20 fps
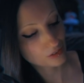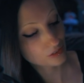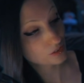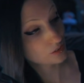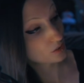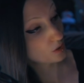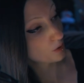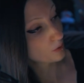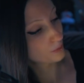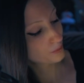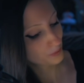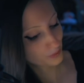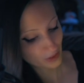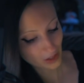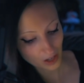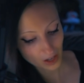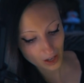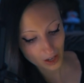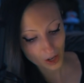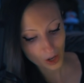So
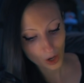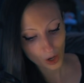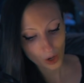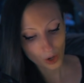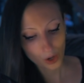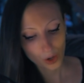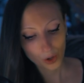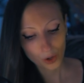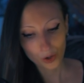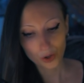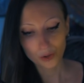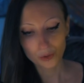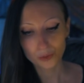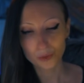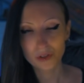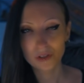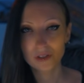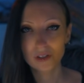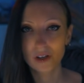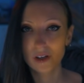
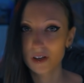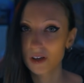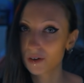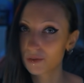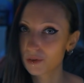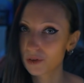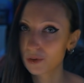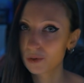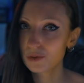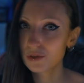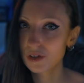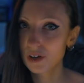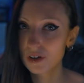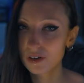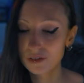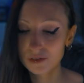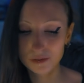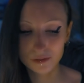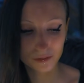once I have those on,